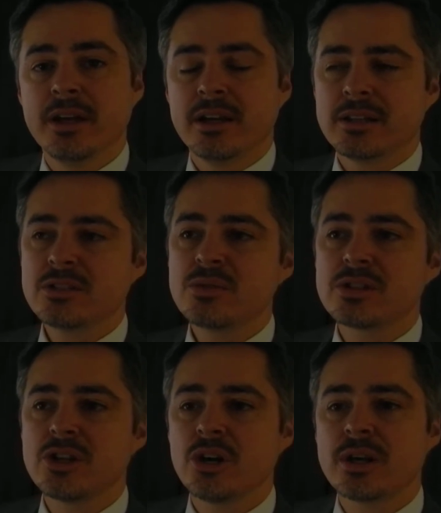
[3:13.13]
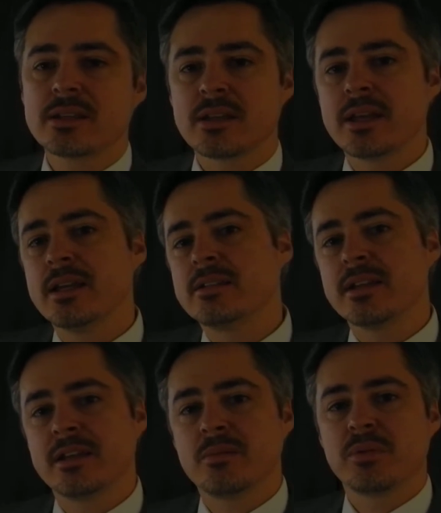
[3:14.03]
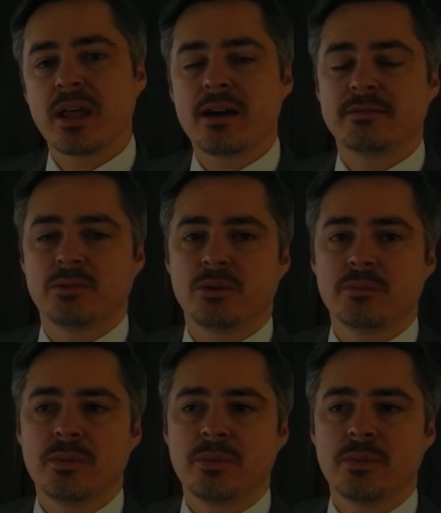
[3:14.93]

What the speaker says: and that's what's known as an end-to-end platform.